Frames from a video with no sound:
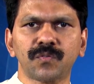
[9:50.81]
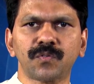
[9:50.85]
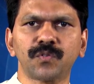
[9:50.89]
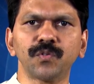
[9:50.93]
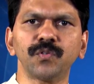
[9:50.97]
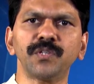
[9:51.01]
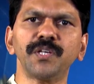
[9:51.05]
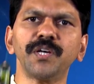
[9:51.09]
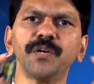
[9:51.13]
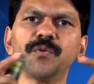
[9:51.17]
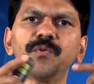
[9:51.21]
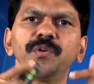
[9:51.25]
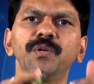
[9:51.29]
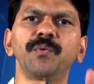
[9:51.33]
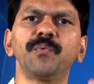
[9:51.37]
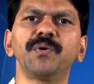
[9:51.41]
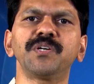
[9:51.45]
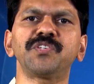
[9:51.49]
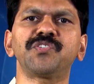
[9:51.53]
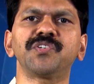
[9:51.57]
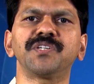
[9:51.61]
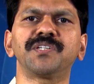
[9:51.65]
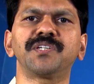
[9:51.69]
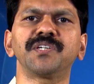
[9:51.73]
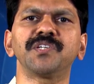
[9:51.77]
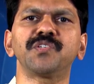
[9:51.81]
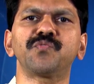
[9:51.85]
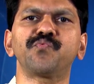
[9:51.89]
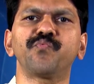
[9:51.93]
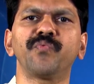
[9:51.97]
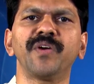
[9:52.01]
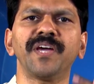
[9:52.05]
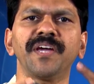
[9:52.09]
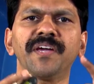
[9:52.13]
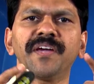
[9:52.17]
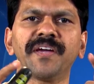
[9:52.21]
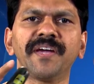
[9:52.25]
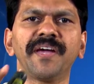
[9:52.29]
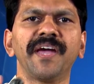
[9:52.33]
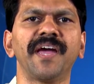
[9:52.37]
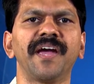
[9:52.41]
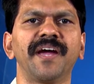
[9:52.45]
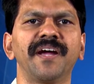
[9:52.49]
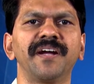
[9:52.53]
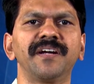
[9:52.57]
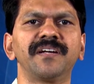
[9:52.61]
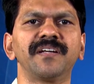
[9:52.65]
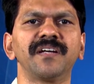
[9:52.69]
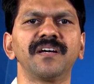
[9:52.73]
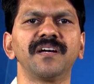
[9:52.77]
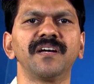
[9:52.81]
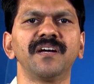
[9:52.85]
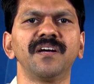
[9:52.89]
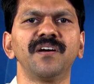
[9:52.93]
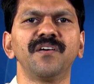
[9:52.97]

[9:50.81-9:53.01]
to the universities we heard